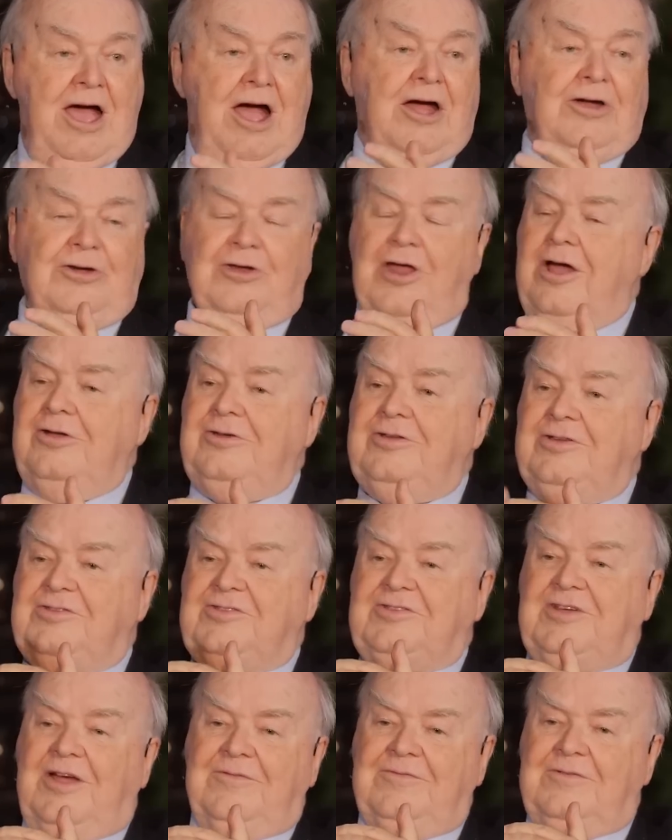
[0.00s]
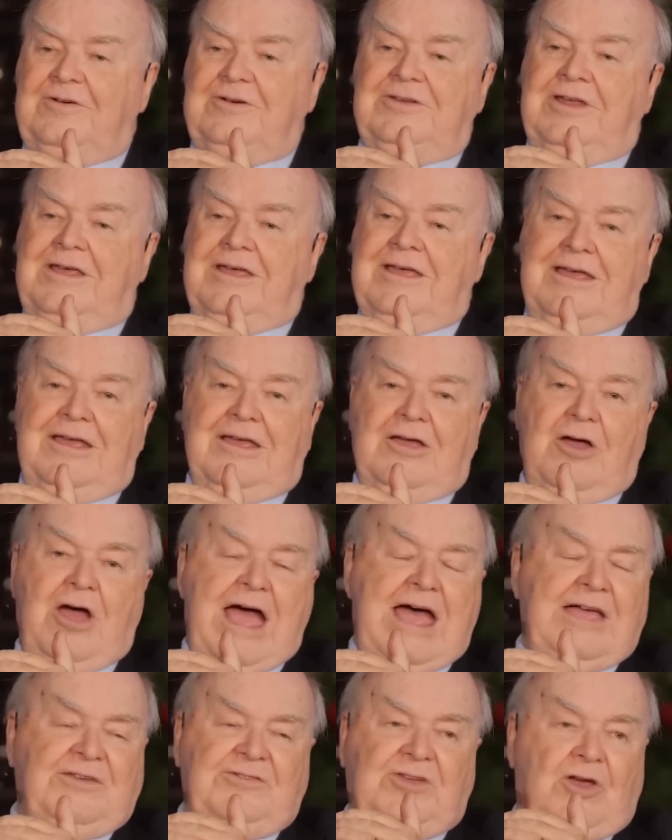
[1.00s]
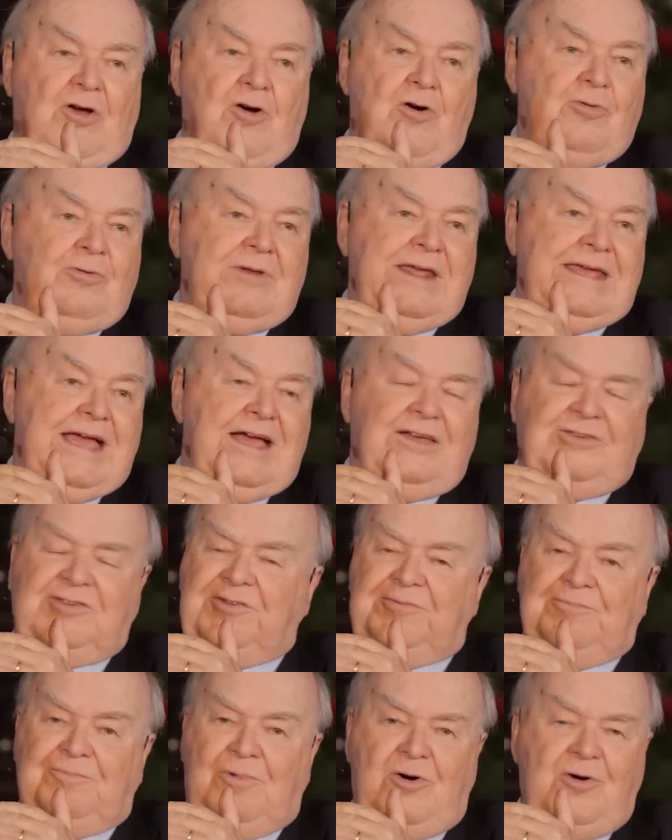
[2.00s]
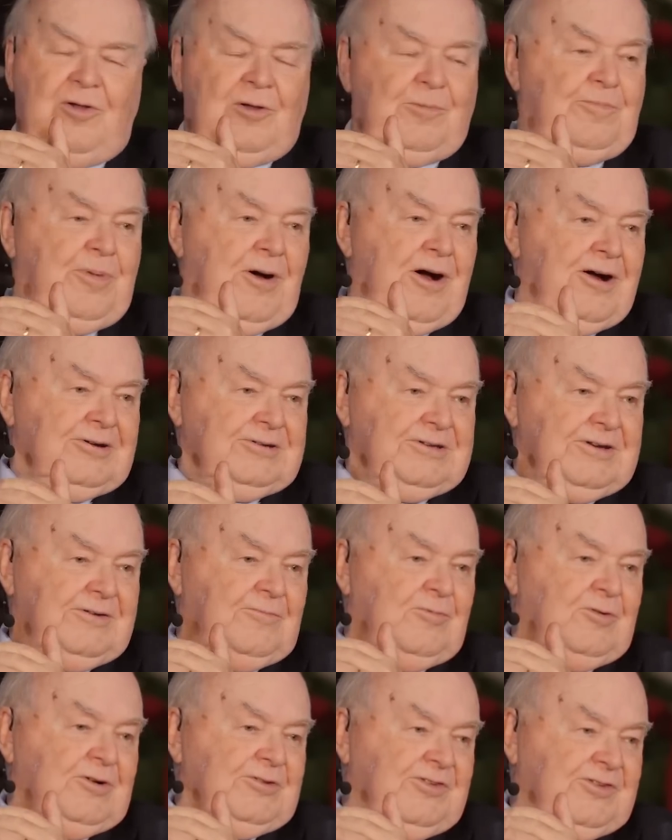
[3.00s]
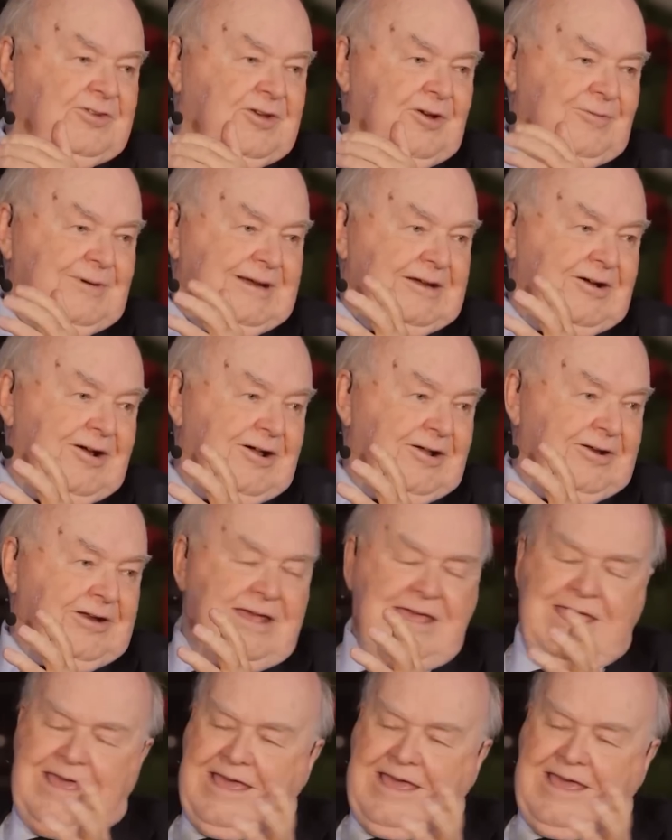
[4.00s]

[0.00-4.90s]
are now discovered as only a small part of what's going on.